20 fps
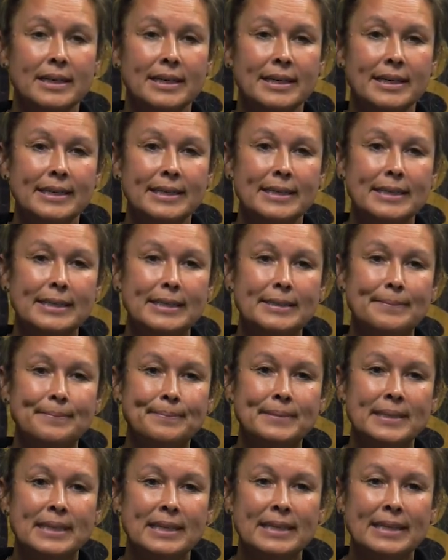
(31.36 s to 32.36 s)

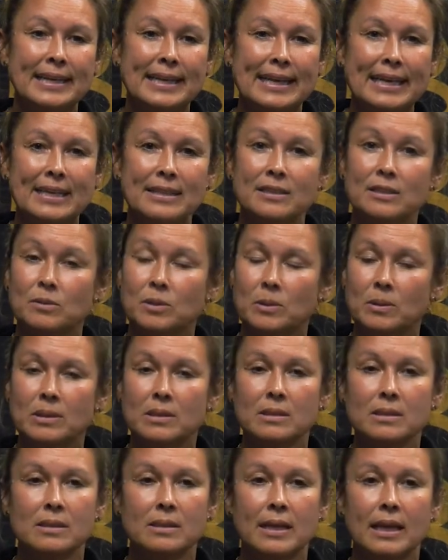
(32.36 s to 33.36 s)
And so we want
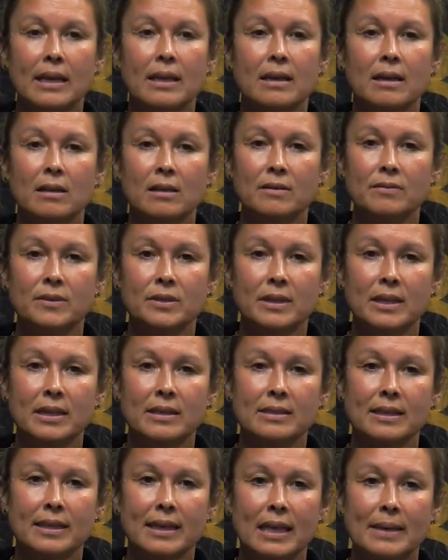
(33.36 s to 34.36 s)
to just thank all of you
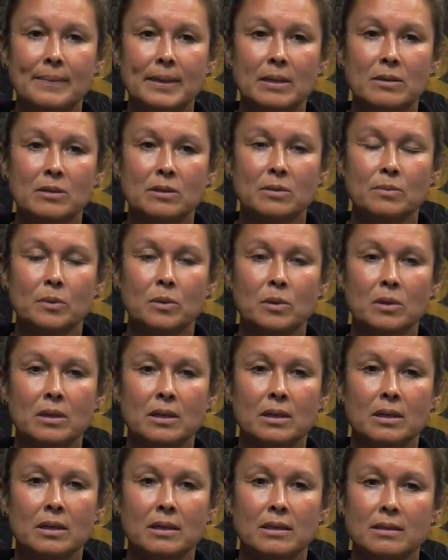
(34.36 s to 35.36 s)
guys that came out and
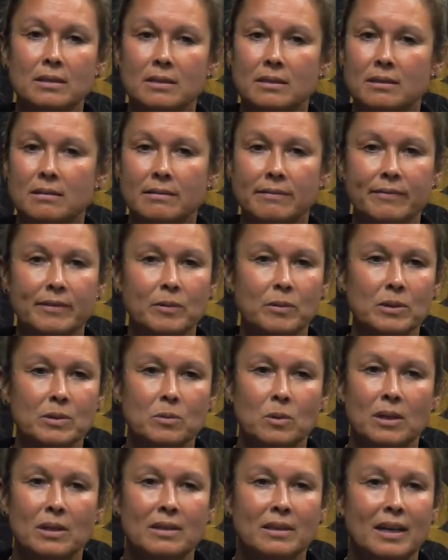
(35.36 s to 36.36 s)
supported us. If it was
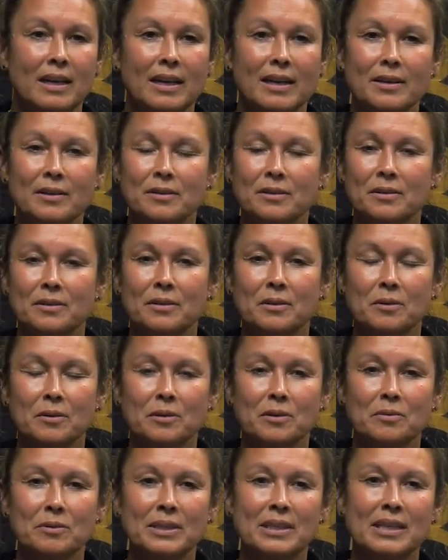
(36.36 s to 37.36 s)
one night or
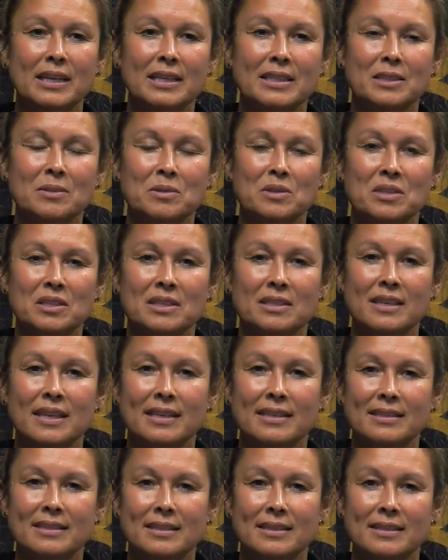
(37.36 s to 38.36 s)
three nights, it was just
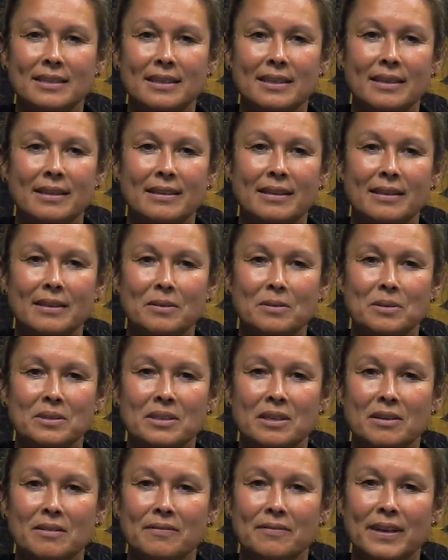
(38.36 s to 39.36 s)
nice to see that there
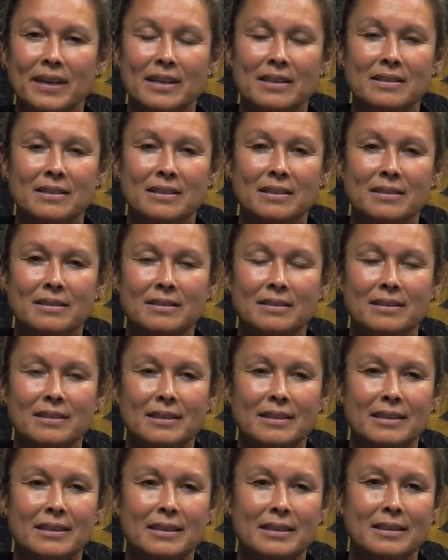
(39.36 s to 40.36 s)
was our fans in
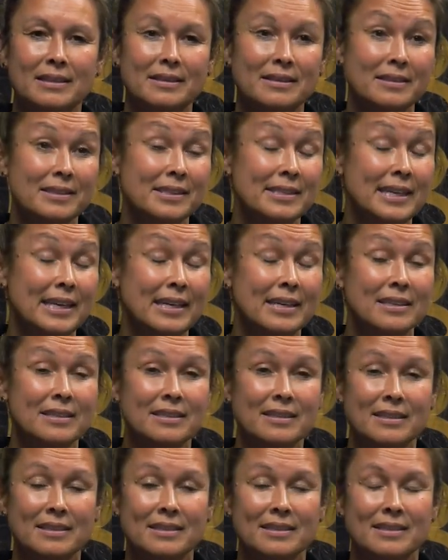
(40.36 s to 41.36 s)
the
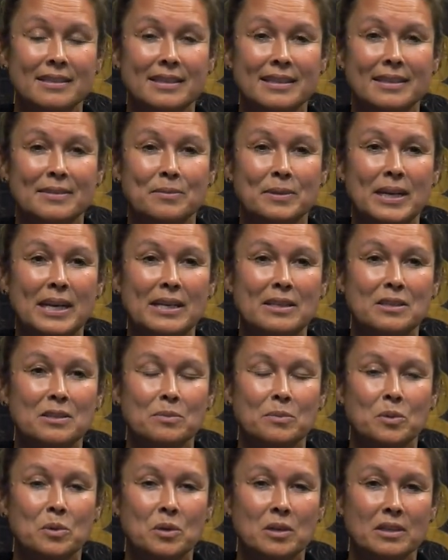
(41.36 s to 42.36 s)
stands and we had
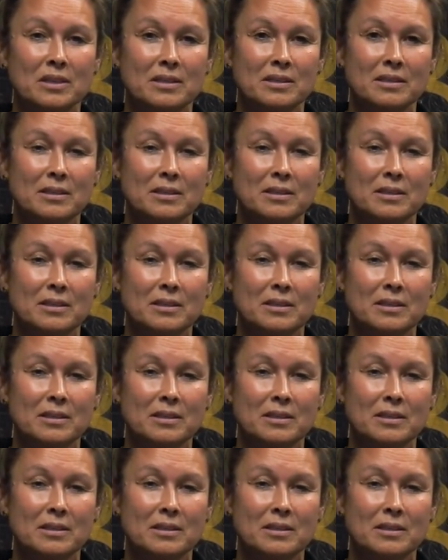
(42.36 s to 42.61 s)
support.